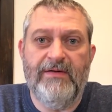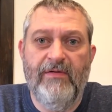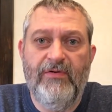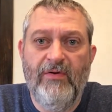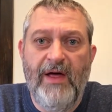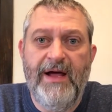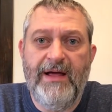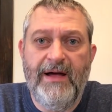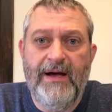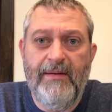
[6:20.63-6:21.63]
So if you like
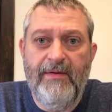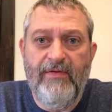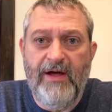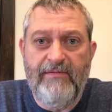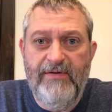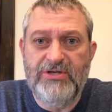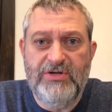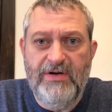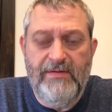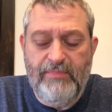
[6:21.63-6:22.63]
uh, if you like fish,
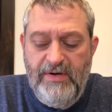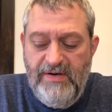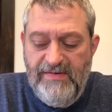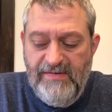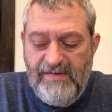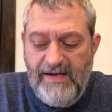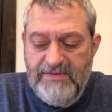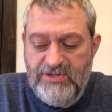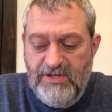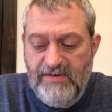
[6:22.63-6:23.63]
you get pretty decent
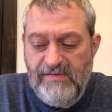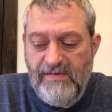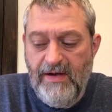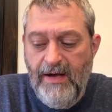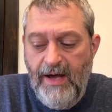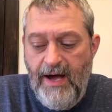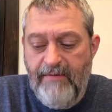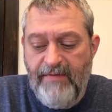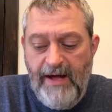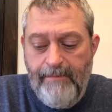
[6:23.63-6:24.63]
sized chunks
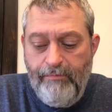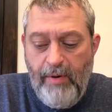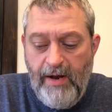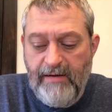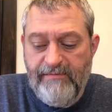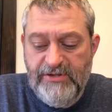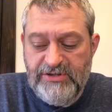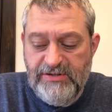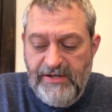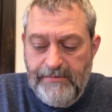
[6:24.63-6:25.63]
of that pollock
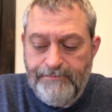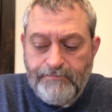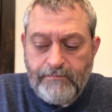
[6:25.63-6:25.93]
fish in there.